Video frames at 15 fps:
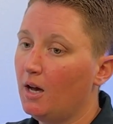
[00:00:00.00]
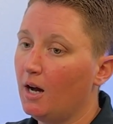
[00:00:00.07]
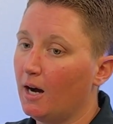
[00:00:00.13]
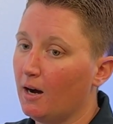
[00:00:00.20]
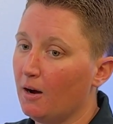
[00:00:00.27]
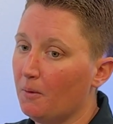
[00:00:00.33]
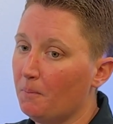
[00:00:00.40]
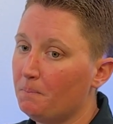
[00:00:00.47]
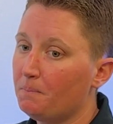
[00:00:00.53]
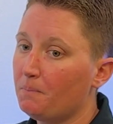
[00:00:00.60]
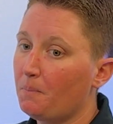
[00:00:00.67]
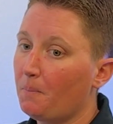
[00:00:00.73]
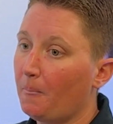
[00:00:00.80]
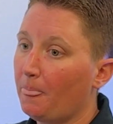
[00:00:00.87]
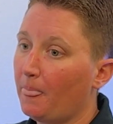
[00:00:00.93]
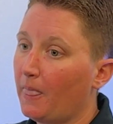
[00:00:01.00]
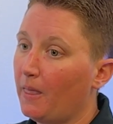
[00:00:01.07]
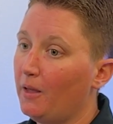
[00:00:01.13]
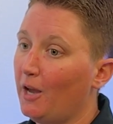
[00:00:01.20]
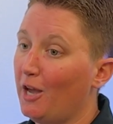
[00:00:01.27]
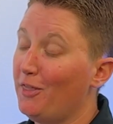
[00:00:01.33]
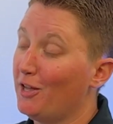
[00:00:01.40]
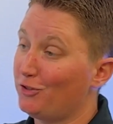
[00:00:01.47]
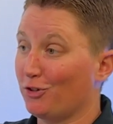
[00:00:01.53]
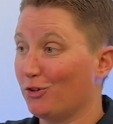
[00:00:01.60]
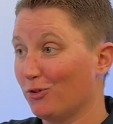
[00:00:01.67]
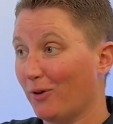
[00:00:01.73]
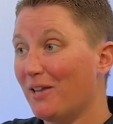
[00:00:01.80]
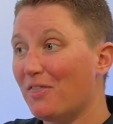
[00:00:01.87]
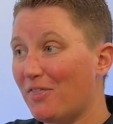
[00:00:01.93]
And that's a
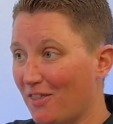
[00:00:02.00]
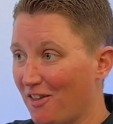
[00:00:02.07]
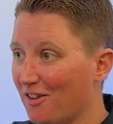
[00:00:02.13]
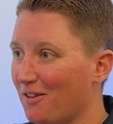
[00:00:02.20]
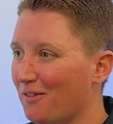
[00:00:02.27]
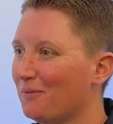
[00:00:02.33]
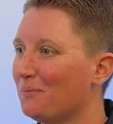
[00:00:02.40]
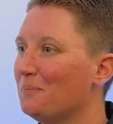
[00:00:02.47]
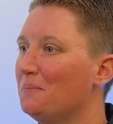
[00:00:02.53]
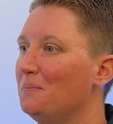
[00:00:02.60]
great thing